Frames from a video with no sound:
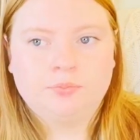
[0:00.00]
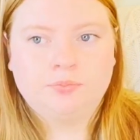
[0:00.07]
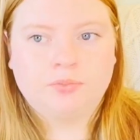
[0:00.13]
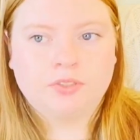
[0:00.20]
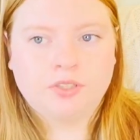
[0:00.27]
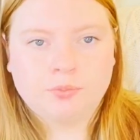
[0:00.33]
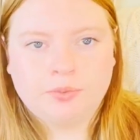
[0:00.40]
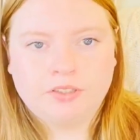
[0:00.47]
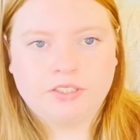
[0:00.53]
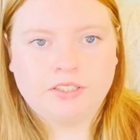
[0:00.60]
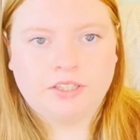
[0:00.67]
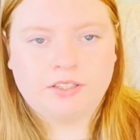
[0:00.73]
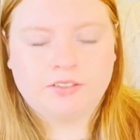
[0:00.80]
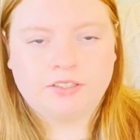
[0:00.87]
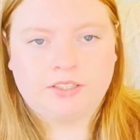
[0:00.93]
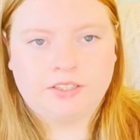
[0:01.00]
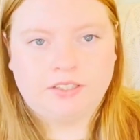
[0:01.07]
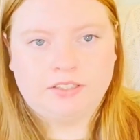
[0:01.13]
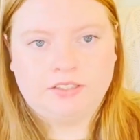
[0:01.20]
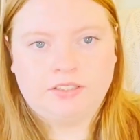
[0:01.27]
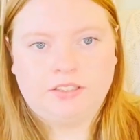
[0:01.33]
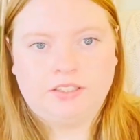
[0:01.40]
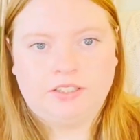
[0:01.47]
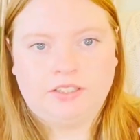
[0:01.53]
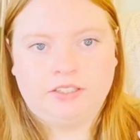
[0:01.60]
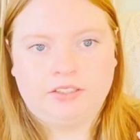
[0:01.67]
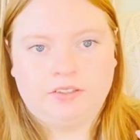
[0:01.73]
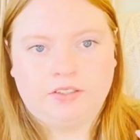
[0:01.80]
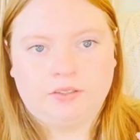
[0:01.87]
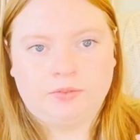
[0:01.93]
once I put the elastic in,
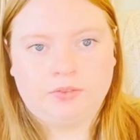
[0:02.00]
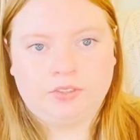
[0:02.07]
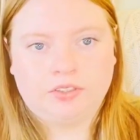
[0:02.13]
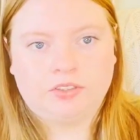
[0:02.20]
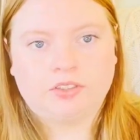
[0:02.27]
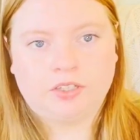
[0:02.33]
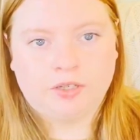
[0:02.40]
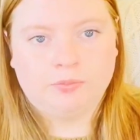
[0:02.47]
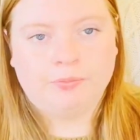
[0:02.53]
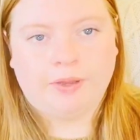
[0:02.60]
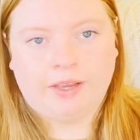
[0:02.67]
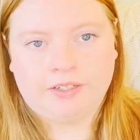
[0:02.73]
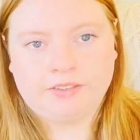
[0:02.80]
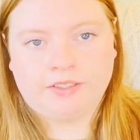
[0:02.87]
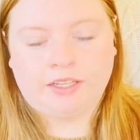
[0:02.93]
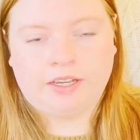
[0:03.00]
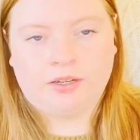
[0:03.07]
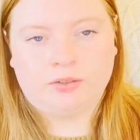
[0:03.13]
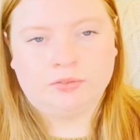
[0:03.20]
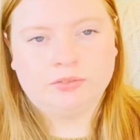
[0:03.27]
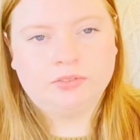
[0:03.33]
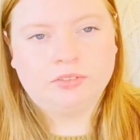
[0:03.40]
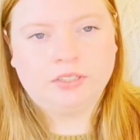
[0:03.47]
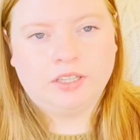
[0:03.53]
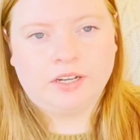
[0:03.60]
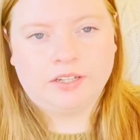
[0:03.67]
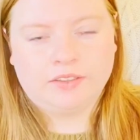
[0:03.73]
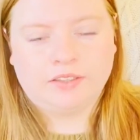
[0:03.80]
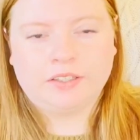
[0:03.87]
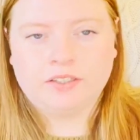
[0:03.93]
the thing will just come back down, and
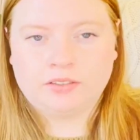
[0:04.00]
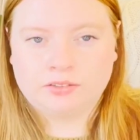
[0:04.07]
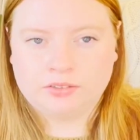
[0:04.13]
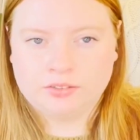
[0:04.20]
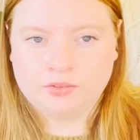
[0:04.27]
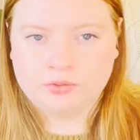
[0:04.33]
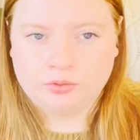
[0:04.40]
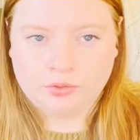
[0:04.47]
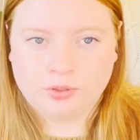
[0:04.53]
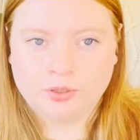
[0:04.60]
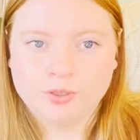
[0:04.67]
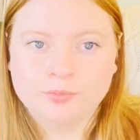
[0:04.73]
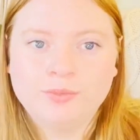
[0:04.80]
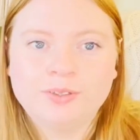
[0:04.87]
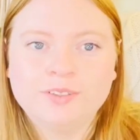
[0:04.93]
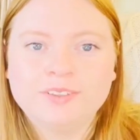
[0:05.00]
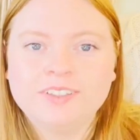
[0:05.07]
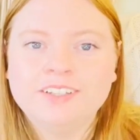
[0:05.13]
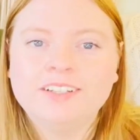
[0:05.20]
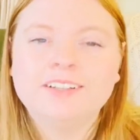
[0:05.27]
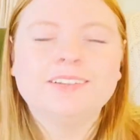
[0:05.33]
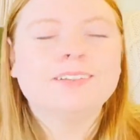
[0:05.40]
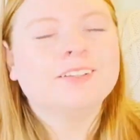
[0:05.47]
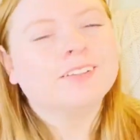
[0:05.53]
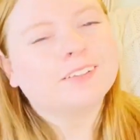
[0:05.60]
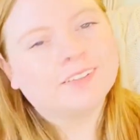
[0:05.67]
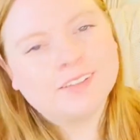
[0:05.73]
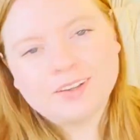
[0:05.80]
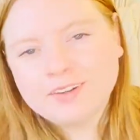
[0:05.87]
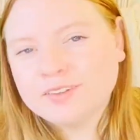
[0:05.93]
I think it'll look normal.
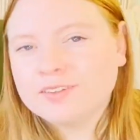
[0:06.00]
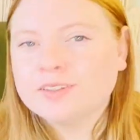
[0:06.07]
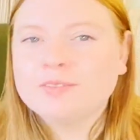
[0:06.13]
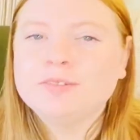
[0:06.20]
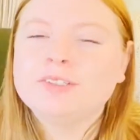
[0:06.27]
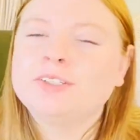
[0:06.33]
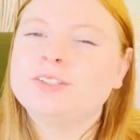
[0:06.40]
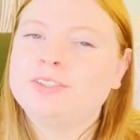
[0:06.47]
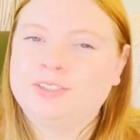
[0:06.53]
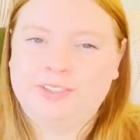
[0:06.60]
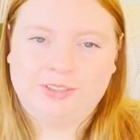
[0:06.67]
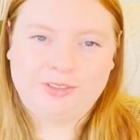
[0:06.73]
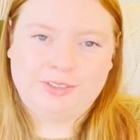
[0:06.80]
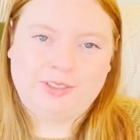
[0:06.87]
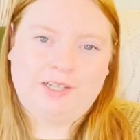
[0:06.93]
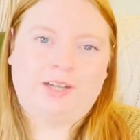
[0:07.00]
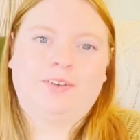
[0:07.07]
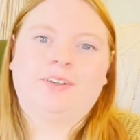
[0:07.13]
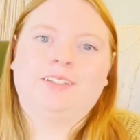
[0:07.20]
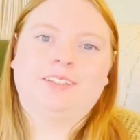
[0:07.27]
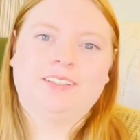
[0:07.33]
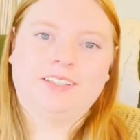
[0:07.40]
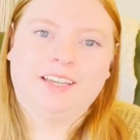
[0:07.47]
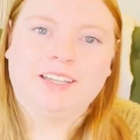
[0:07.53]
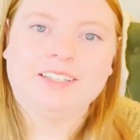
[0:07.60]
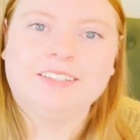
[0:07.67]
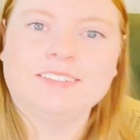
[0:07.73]
So let me just show you how I did that.